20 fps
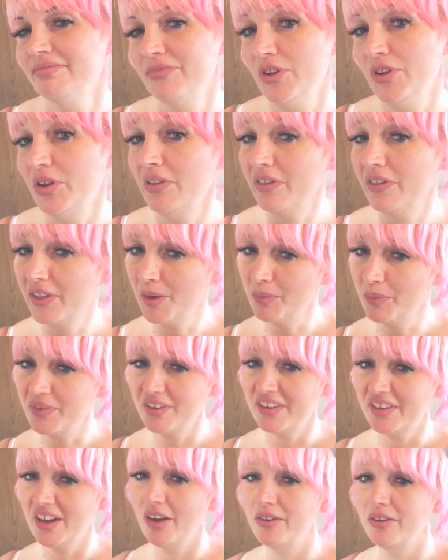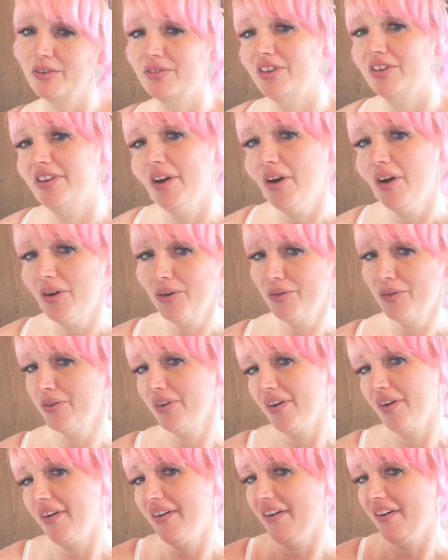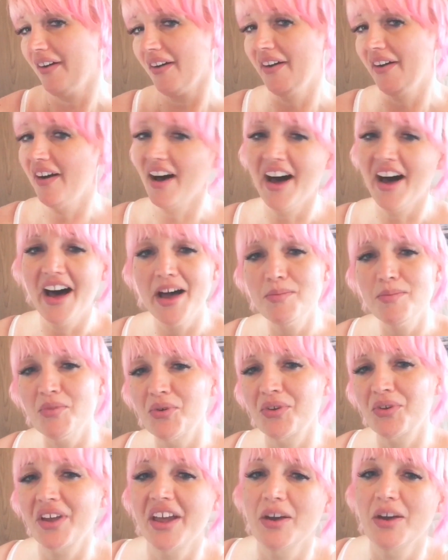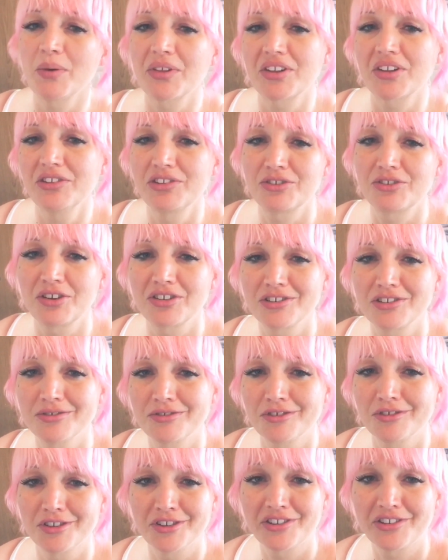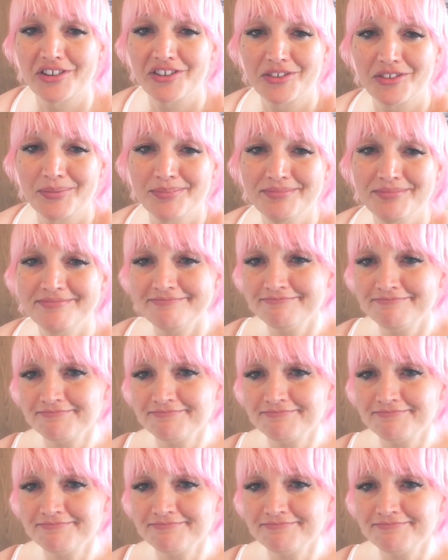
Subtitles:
You can thumbs it down if you don't. I'm okay with constructive criticism.